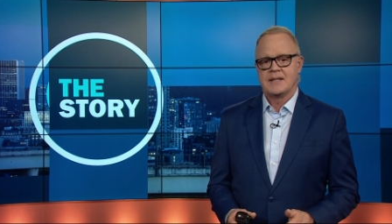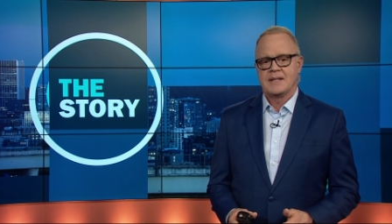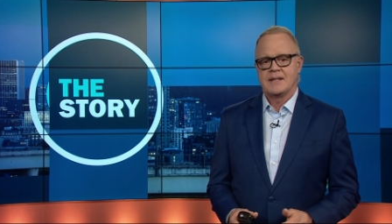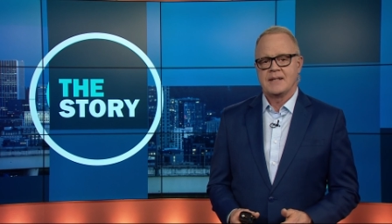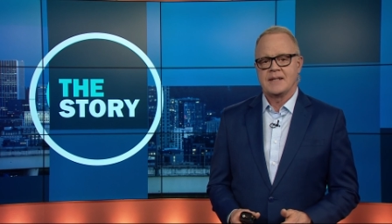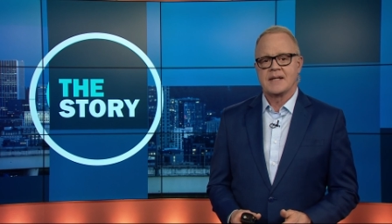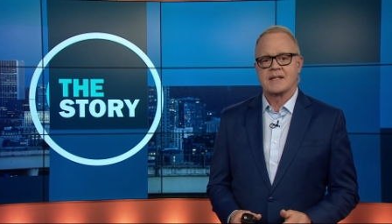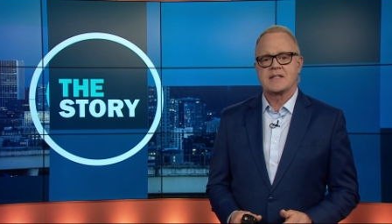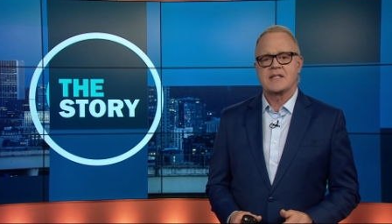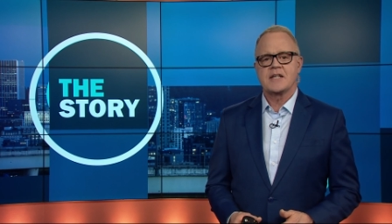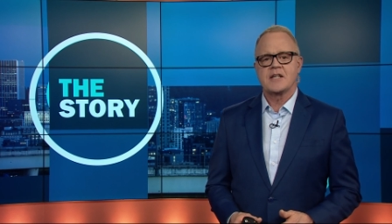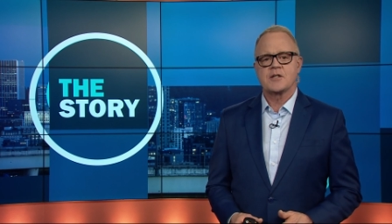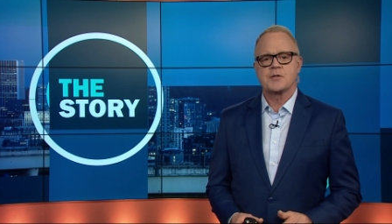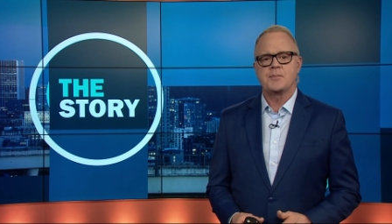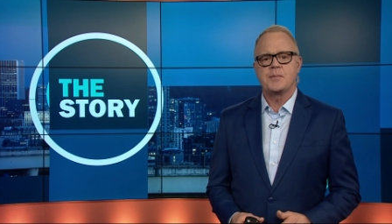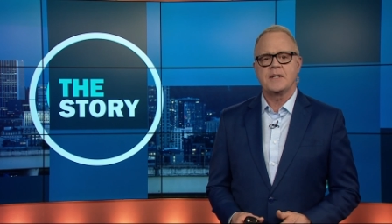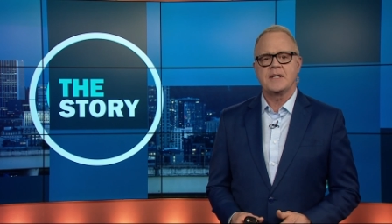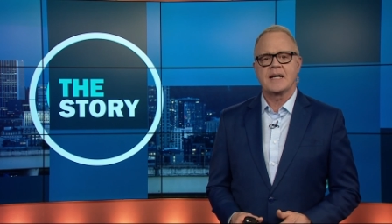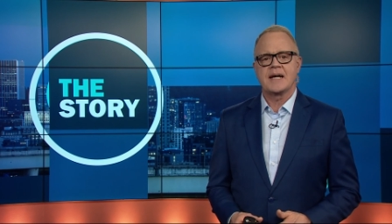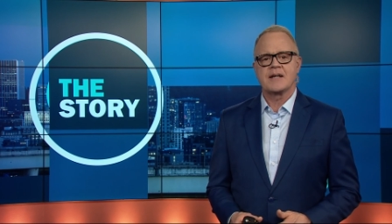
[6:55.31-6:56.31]
The
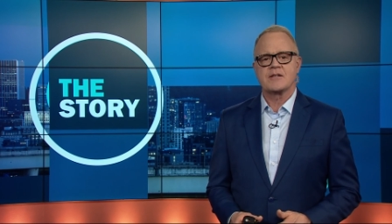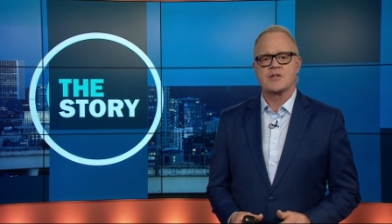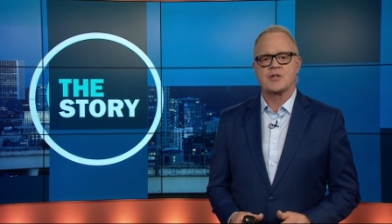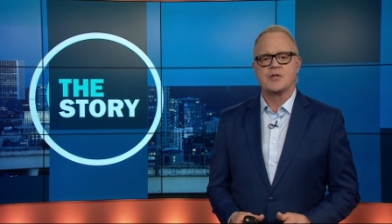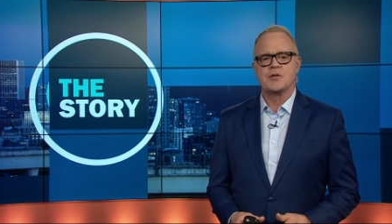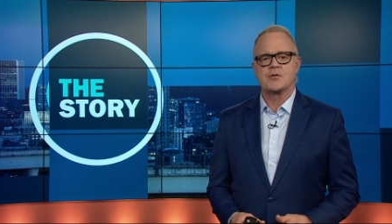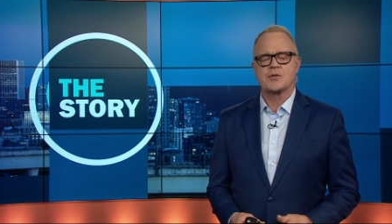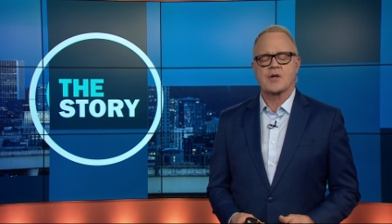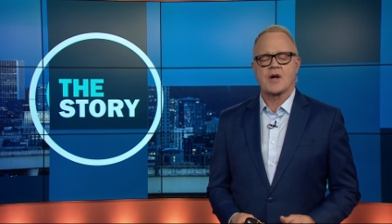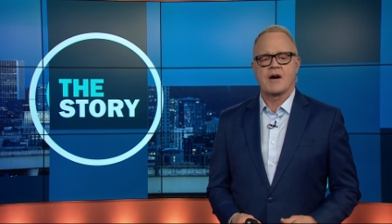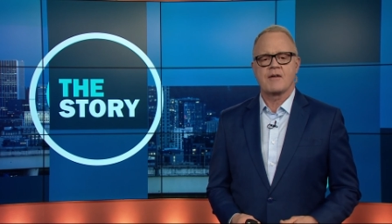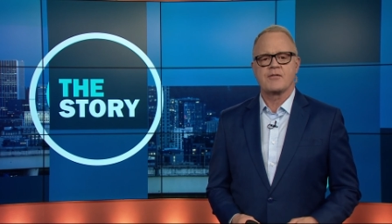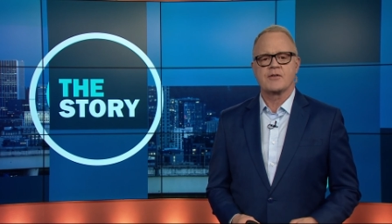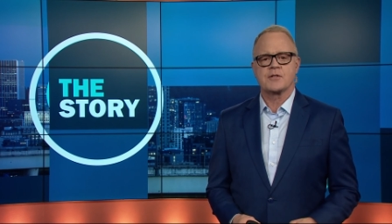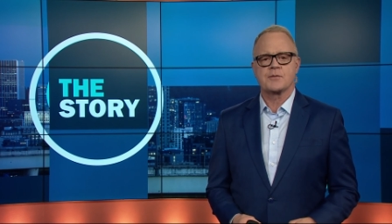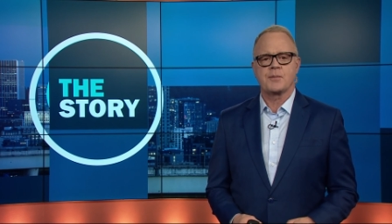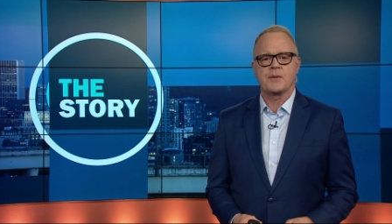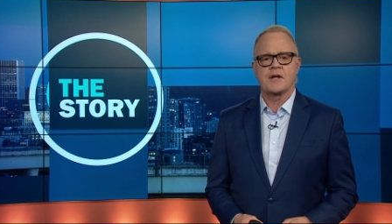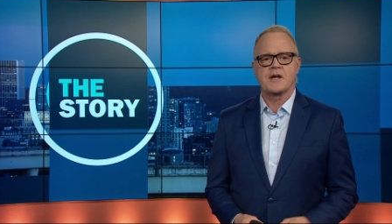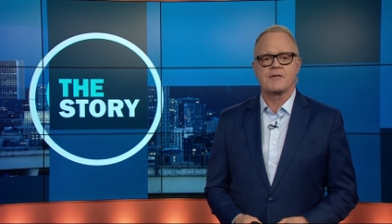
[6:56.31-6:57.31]
NTSB has a news
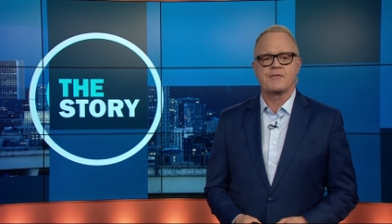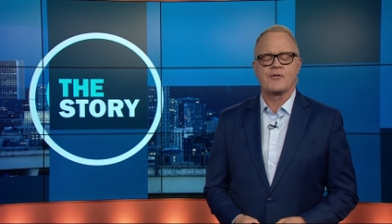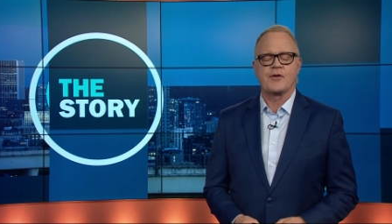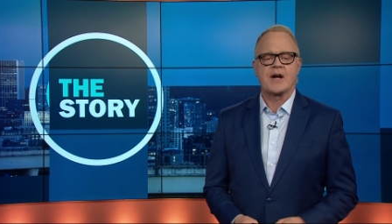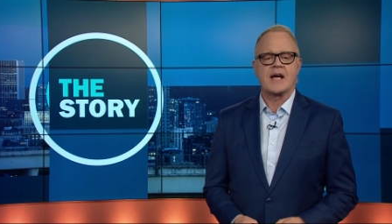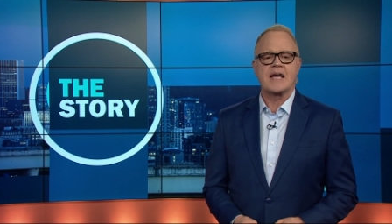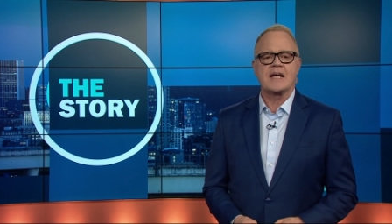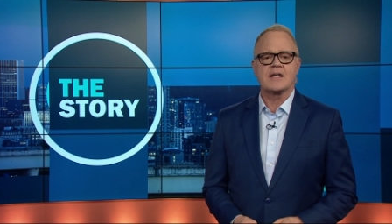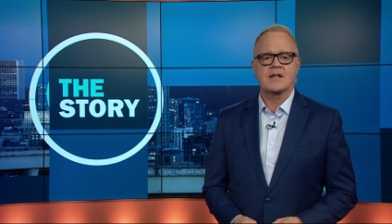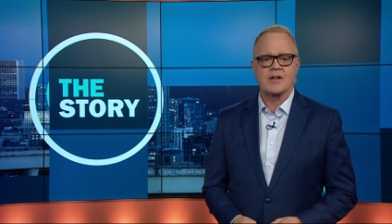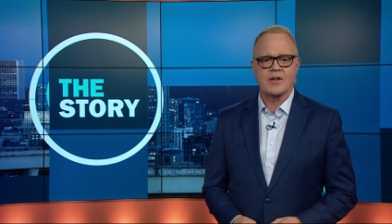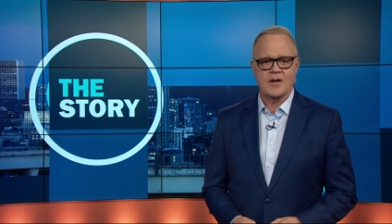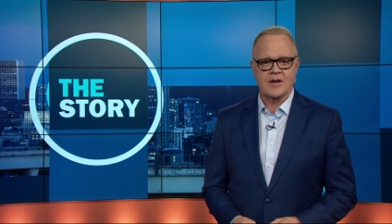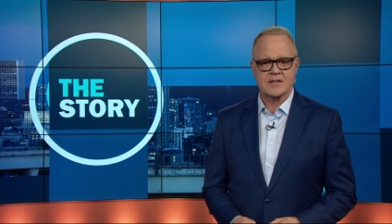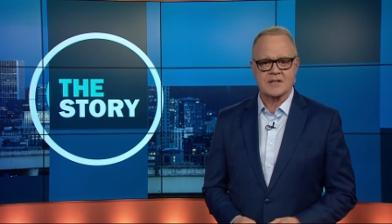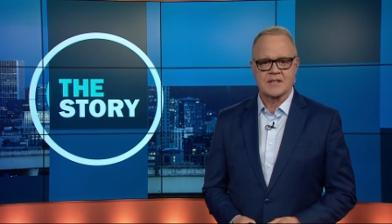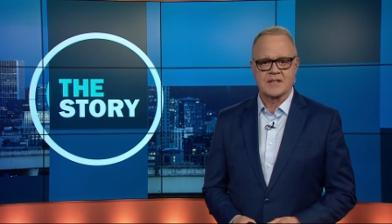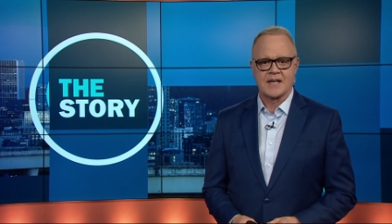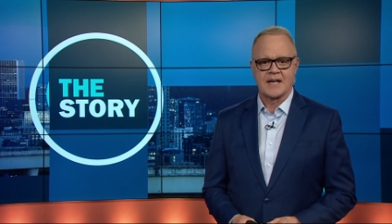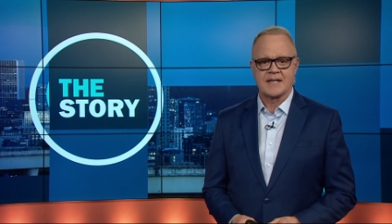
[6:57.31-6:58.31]
conference planned for 8
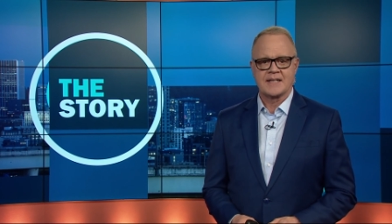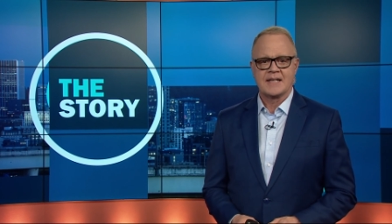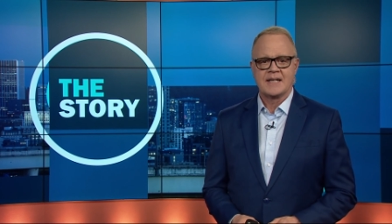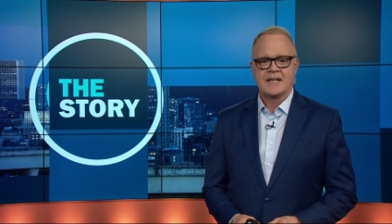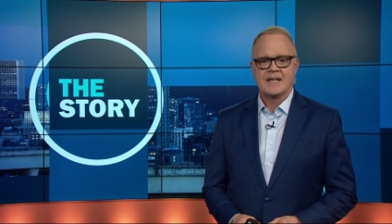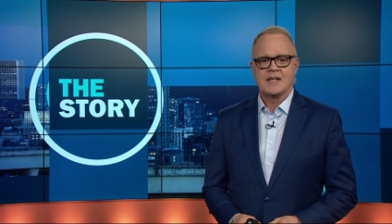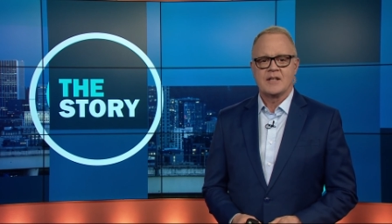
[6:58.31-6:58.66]
o'clock tonight.